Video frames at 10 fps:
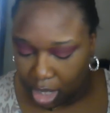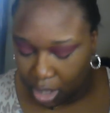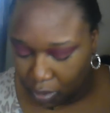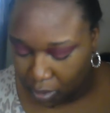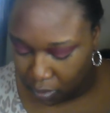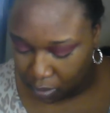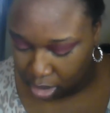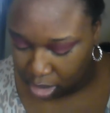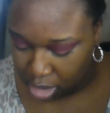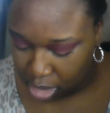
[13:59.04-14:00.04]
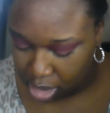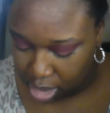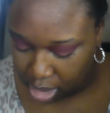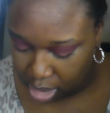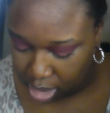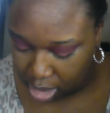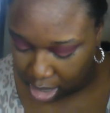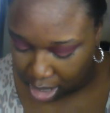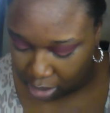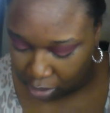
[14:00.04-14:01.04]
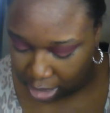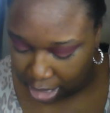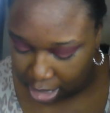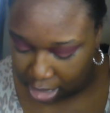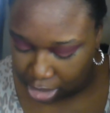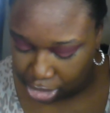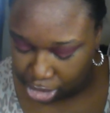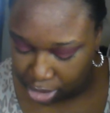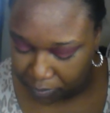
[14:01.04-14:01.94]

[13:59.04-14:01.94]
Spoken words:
on the outer edge.